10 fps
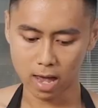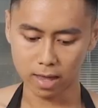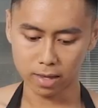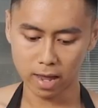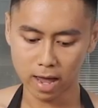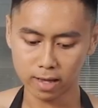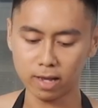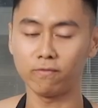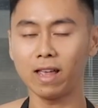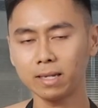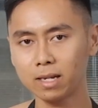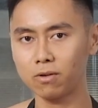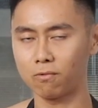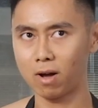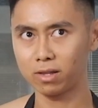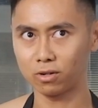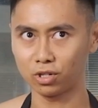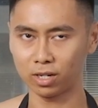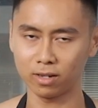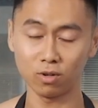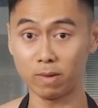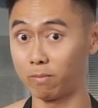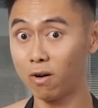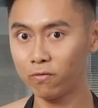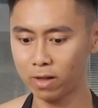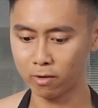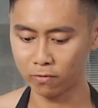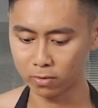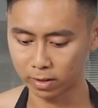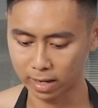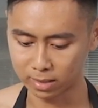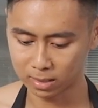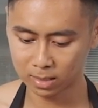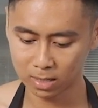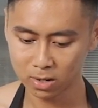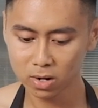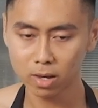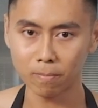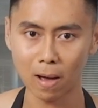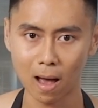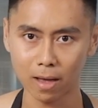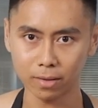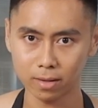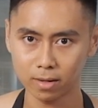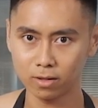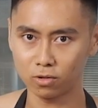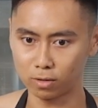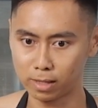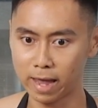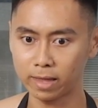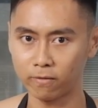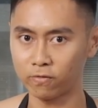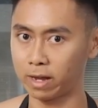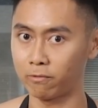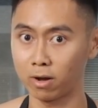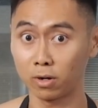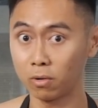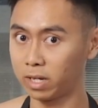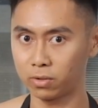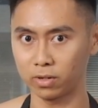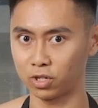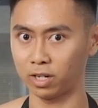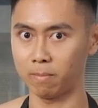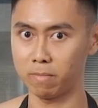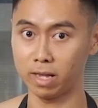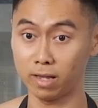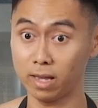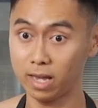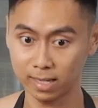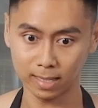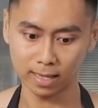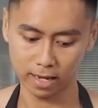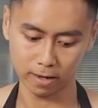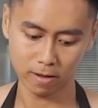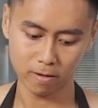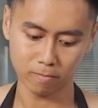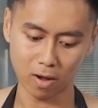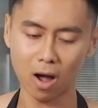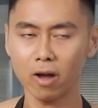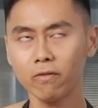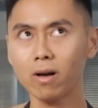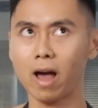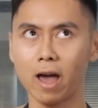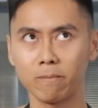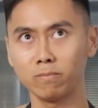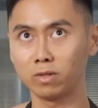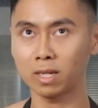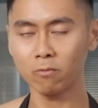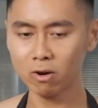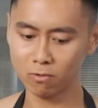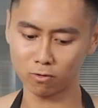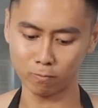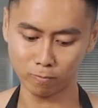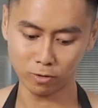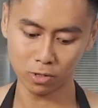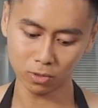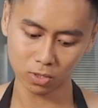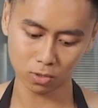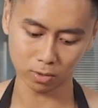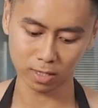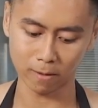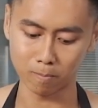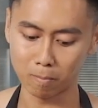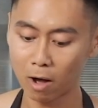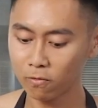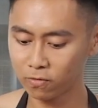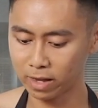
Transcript: And then if let's say you want your chicken to be more flavorful, you can sear it apart to let the flavor go into the chicken meat easily. But however, I'm someone who used to some mouth